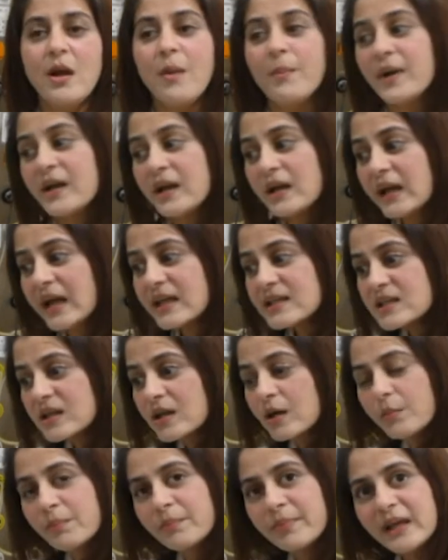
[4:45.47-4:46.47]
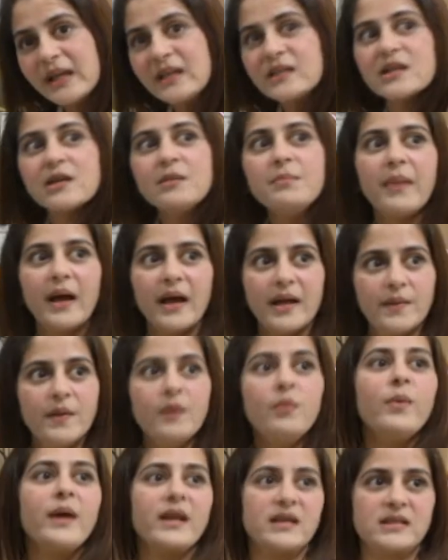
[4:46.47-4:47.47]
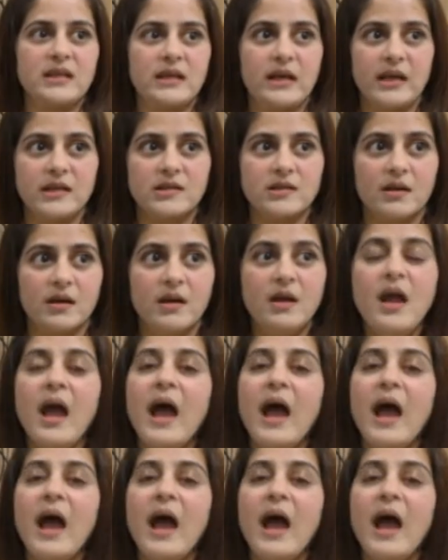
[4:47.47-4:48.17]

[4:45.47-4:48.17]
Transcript: but it gets completed by the ventilator.